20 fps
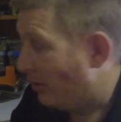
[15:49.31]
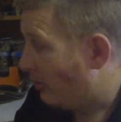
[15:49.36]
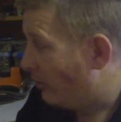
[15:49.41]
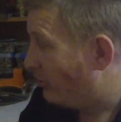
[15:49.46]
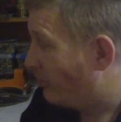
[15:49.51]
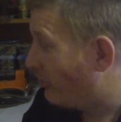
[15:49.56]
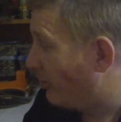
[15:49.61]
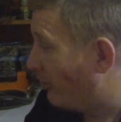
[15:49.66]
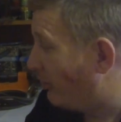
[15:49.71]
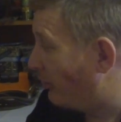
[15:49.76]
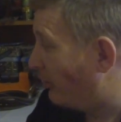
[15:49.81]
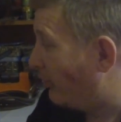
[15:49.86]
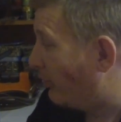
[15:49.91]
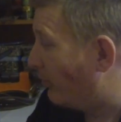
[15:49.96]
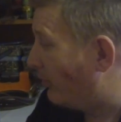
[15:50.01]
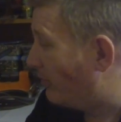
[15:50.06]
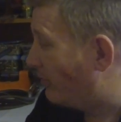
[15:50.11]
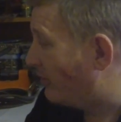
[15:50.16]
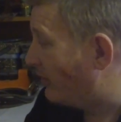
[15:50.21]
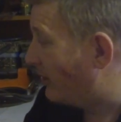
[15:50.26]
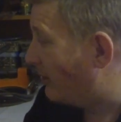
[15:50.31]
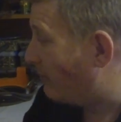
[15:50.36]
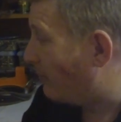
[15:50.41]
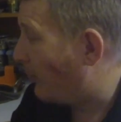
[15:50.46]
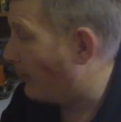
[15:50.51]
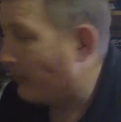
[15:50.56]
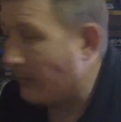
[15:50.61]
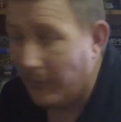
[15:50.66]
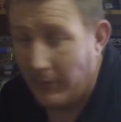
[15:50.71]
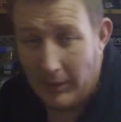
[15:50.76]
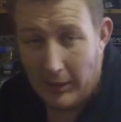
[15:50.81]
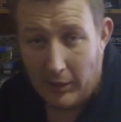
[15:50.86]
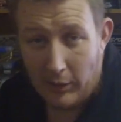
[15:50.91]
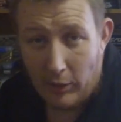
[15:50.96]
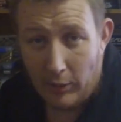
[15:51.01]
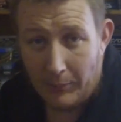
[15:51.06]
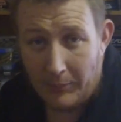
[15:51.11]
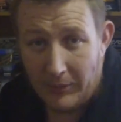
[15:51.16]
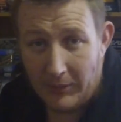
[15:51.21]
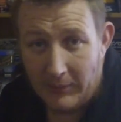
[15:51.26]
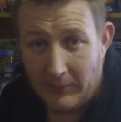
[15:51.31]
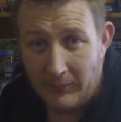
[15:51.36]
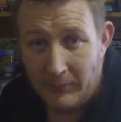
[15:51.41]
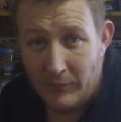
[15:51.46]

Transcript: showing you guys how to properly mount an optic.